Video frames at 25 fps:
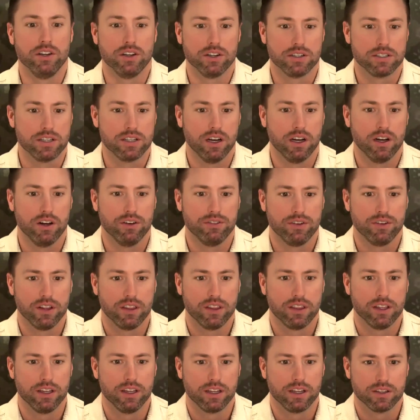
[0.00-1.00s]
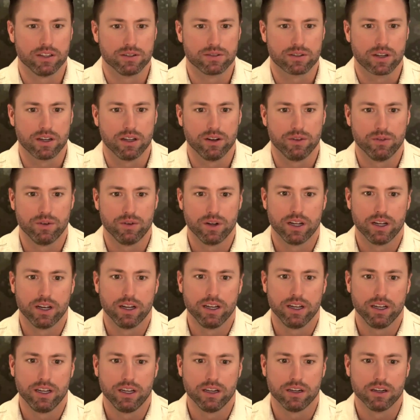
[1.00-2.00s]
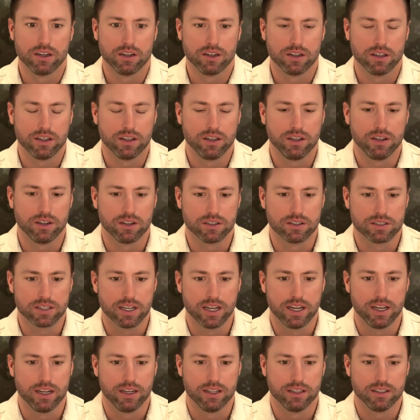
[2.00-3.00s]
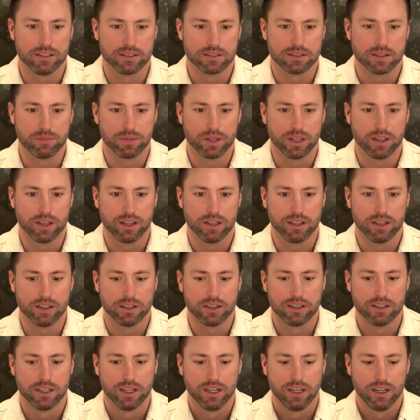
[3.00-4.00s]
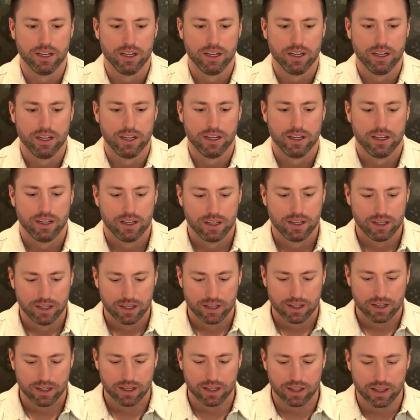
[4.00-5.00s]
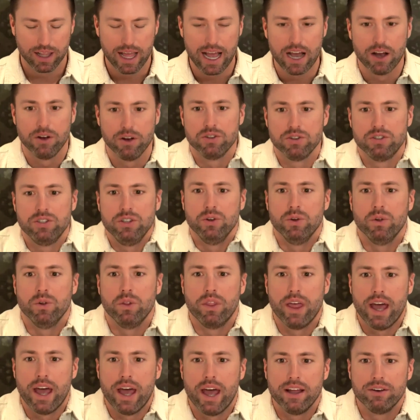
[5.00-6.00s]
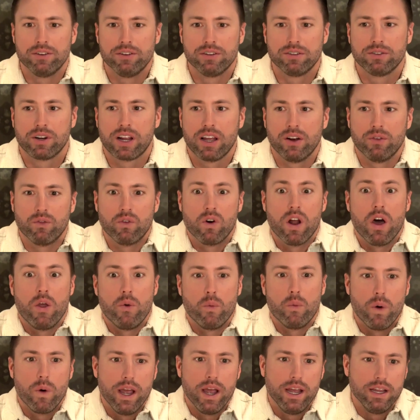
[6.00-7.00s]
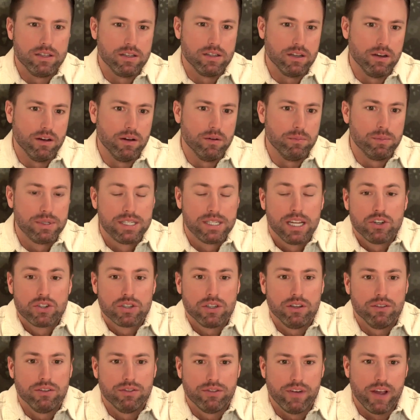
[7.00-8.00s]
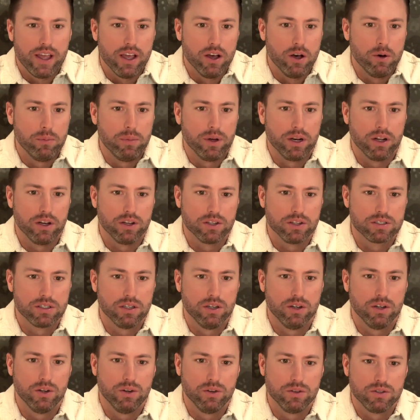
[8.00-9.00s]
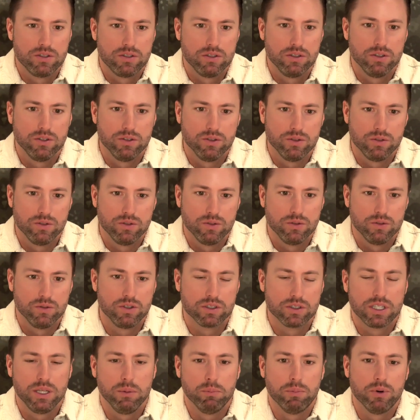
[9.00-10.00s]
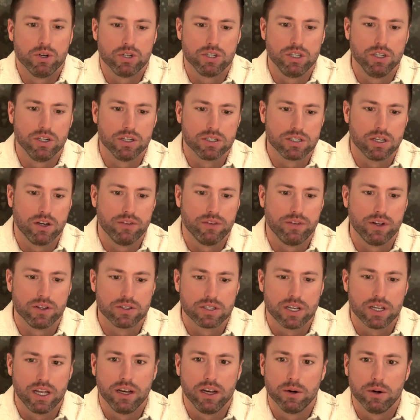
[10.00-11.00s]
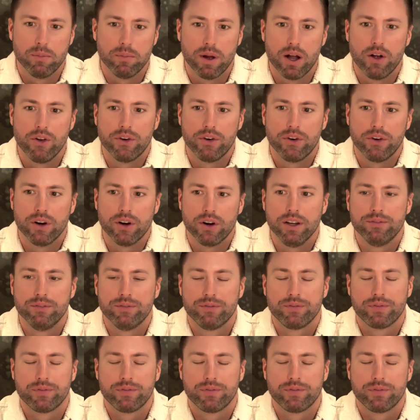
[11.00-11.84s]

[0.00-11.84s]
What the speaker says: yourself, I think, is kind of what I hear that you're saying is something that allows you that kind of runway to potentially fail, but also to just keep pushing yourself outside of your boundary.